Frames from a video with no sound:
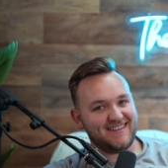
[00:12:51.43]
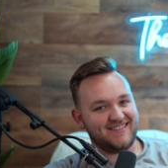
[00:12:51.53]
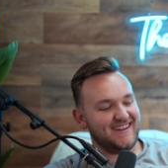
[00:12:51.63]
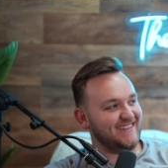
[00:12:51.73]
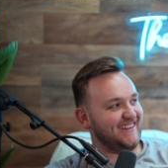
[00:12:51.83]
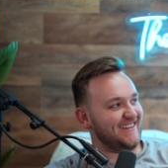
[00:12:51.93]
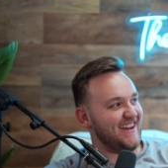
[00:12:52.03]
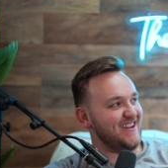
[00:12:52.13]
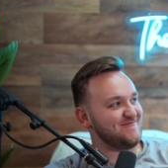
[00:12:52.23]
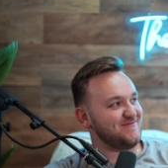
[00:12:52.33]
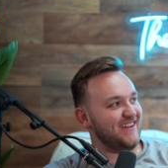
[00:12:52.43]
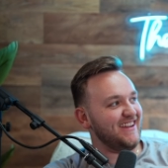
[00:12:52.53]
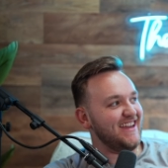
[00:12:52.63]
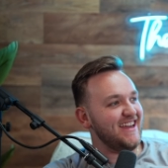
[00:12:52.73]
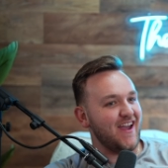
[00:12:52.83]
Jesus' name, but
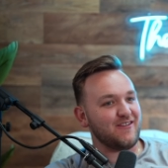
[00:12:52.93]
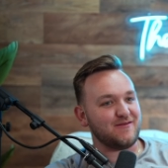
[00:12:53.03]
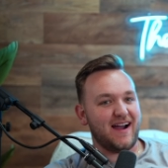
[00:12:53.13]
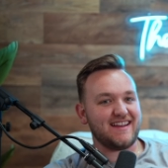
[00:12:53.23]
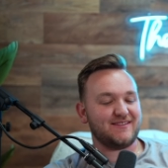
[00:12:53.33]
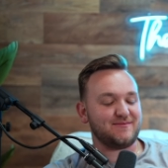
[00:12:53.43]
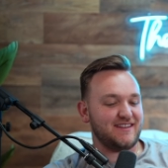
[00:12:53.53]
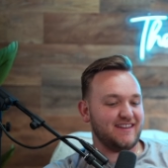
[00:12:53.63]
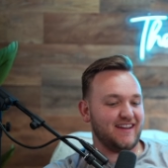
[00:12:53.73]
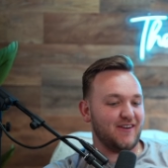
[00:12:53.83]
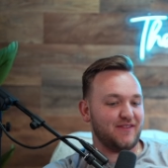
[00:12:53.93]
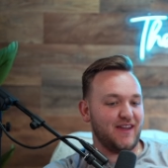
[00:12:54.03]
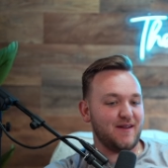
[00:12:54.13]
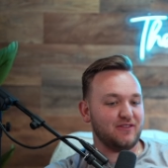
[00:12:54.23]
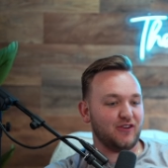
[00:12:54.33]
it reminds me of
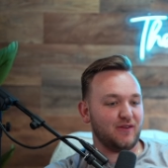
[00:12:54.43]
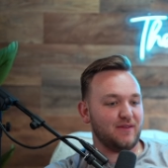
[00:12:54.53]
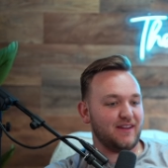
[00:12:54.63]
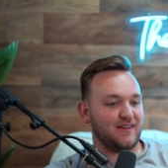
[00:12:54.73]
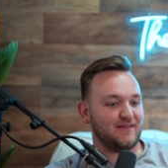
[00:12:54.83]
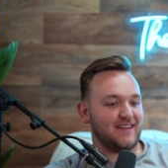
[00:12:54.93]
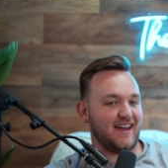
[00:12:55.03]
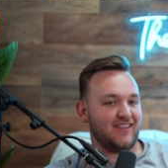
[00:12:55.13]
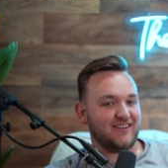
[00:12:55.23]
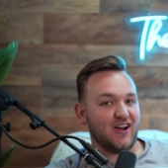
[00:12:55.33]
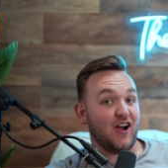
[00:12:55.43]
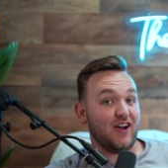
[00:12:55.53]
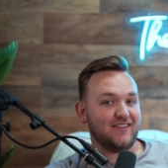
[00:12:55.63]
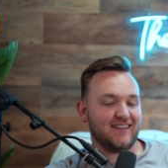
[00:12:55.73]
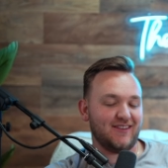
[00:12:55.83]
him the a little bit. Yeah, the
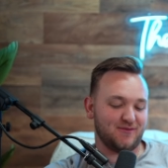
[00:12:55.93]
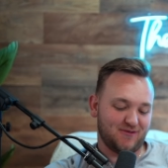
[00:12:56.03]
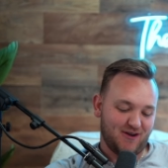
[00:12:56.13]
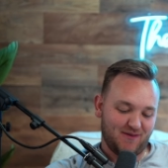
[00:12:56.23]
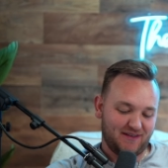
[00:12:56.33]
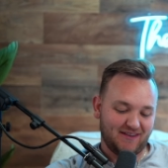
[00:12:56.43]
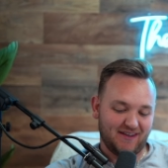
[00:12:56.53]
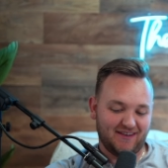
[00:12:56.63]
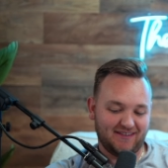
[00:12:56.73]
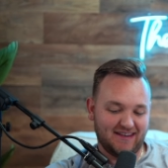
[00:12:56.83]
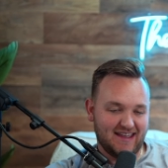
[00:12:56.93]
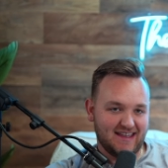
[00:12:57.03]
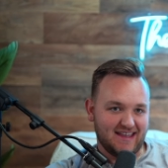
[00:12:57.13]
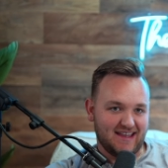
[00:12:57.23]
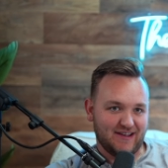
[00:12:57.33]
Don. That's what we'll call him, the Don.
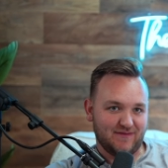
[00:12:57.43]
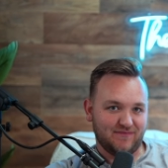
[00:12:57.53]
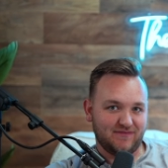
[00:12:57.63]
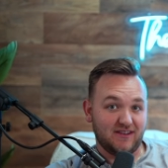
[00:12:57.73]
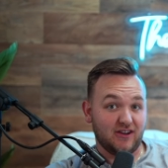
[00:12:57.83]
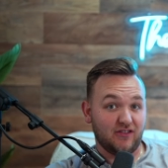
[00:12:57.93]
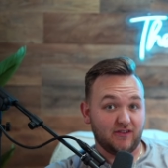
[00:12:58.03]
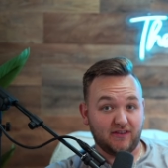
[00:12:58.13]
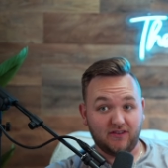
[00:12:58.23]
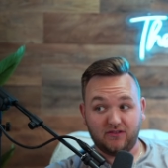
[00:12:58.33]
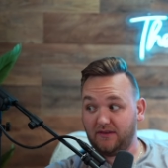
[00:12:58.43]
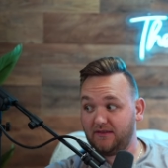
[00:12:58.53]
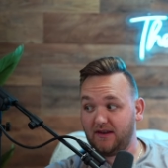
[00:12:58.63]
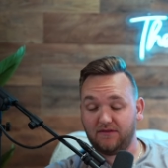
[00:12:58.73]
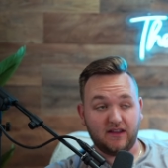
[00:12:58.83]
Um, you know they're censoring
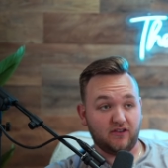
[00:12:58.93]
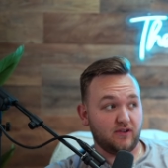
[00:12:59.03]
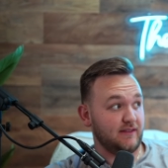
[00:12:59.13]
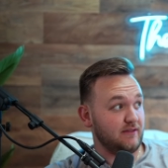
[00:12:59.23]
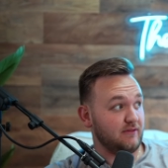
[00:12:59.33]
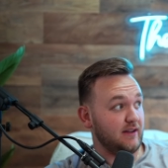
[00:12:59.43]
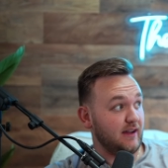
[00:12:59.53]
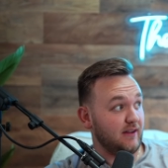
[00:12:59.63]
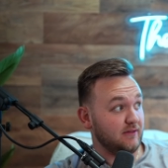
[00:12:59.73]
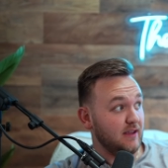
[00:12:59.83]
stuff like crazy right now yeah, yeah.